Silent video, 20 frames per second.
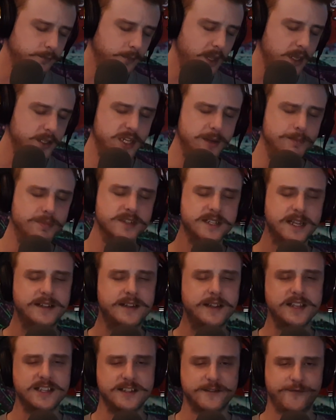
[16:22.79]
she
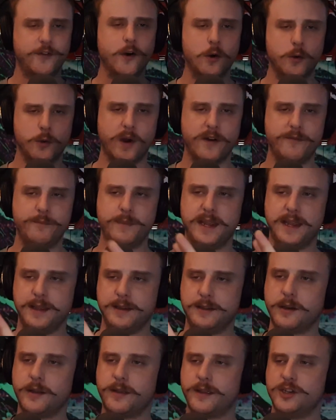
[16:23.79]
presented this photo of me
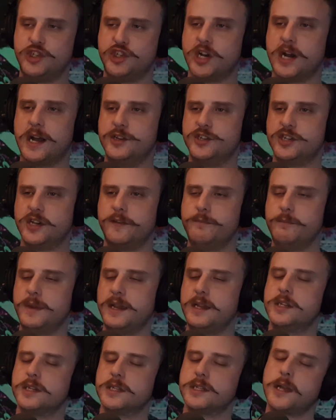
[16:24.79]
to the judge, of
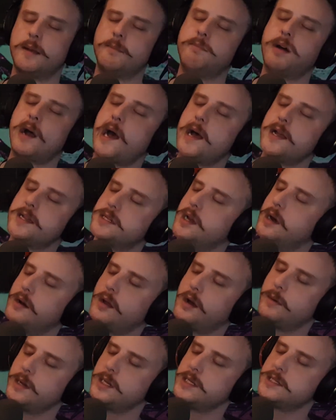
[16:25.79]
me just like passed out
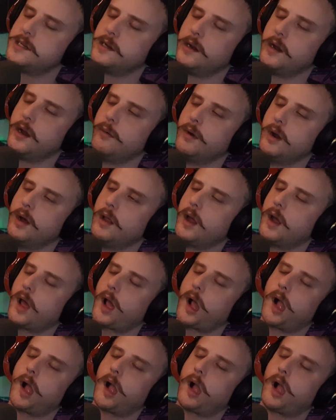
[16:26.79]
on my steering wheel,
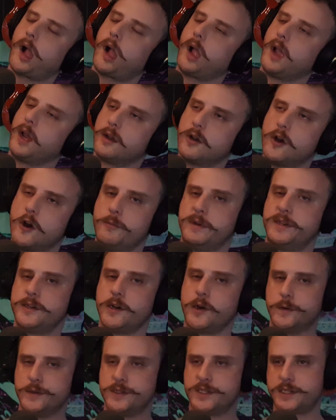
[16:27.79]
like
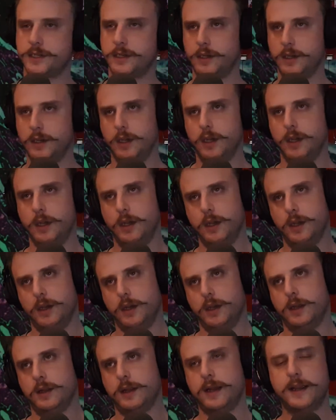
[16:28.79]
comatose,
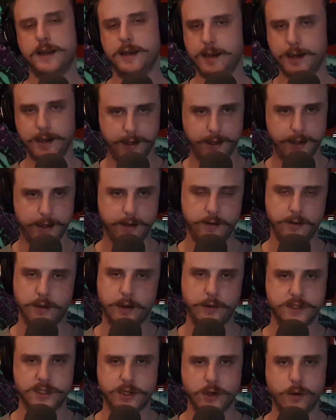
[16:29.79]
like an idiot.
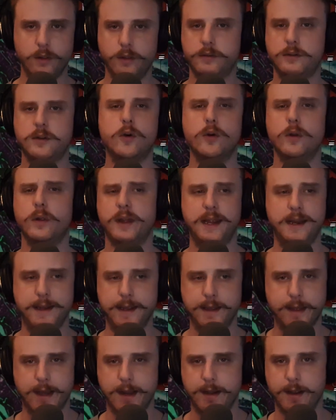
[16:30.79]
I was total
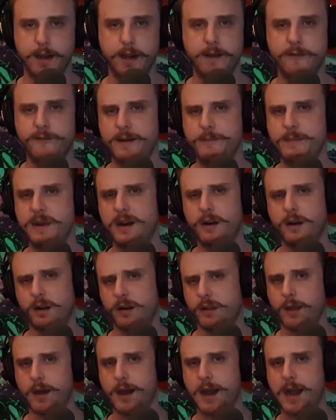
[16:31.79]
idiot that night. If I made it
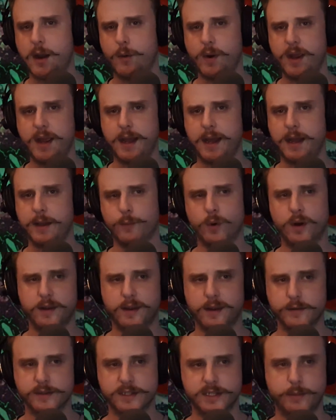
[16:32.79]
onto the highway, I would have
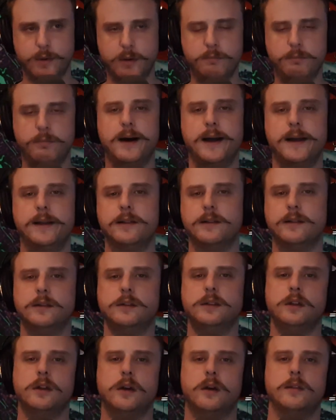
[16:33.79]
killed someone. But
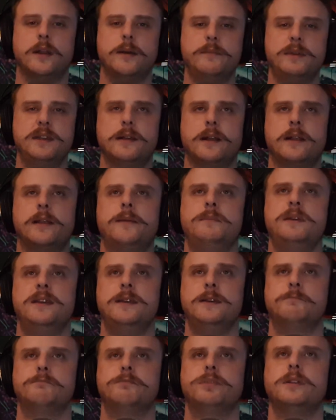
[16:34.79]
let
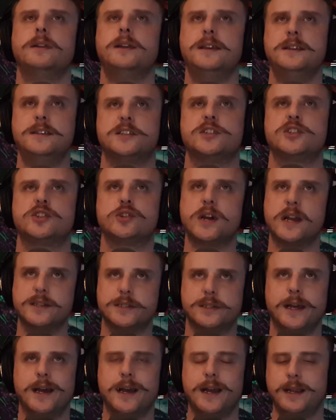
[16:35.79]
me please
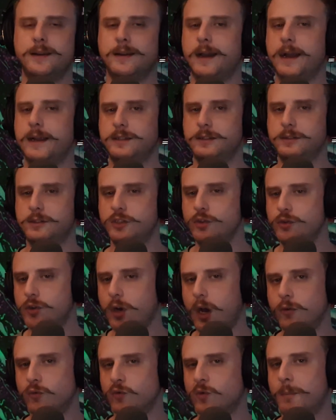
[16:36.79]
stress that I do
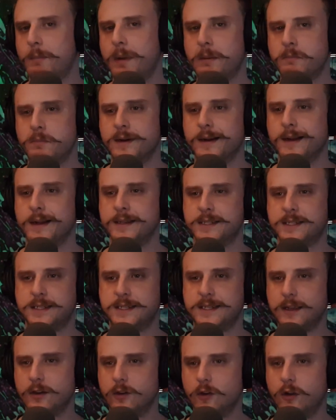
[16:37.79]
not remember a
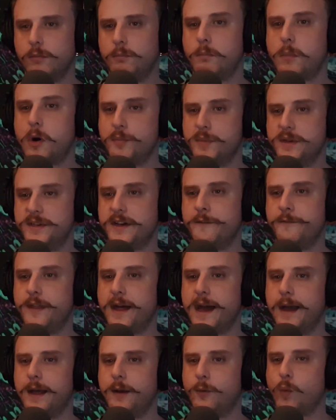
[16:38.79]
single moment of
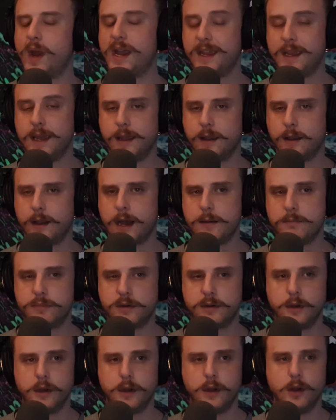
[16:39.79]
that. Waking up,
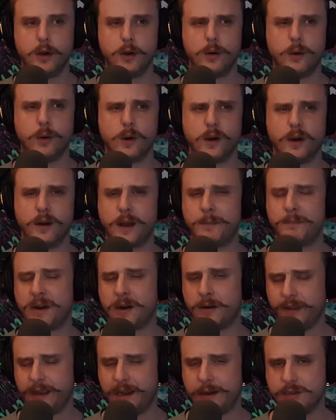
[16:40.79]
or
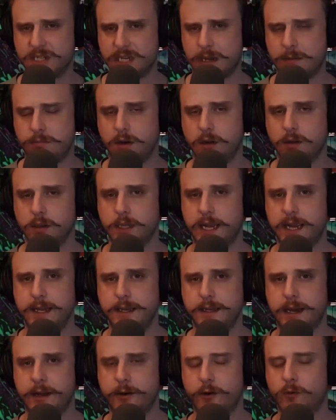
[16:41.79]
apparently I was up all
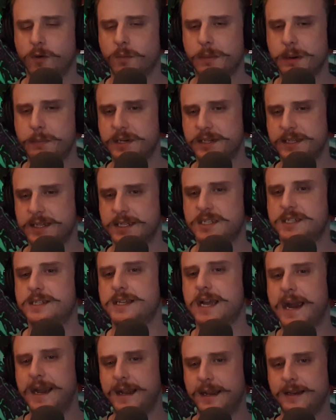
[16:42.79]
night. I don't remember
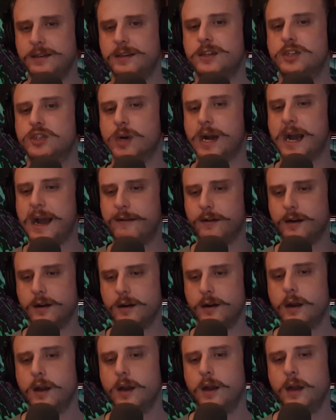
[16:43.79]
deciding to drive
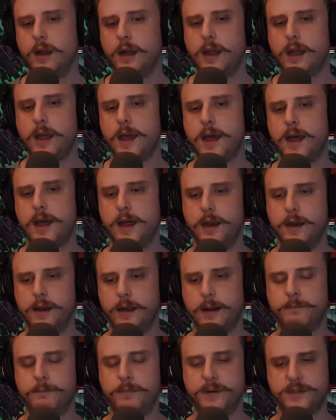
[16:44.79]
her. And
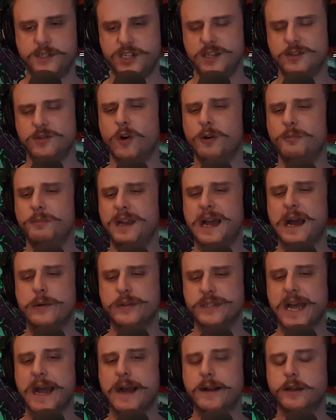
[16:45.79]
she told me I
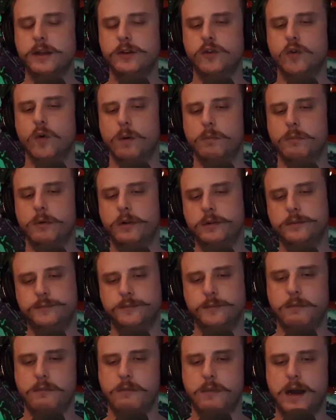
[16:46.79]
was acting normal.
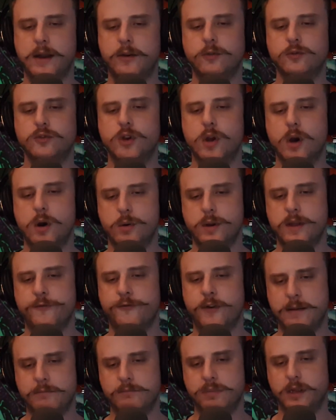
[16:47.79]
I don't know
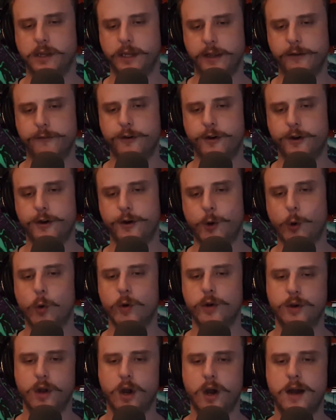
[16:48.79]
if I believe her
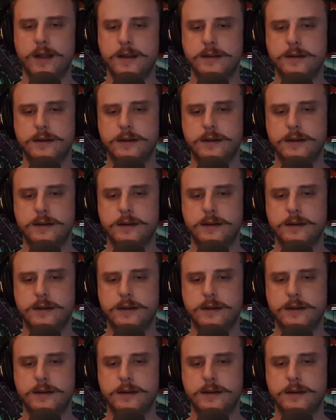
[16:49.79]
or not.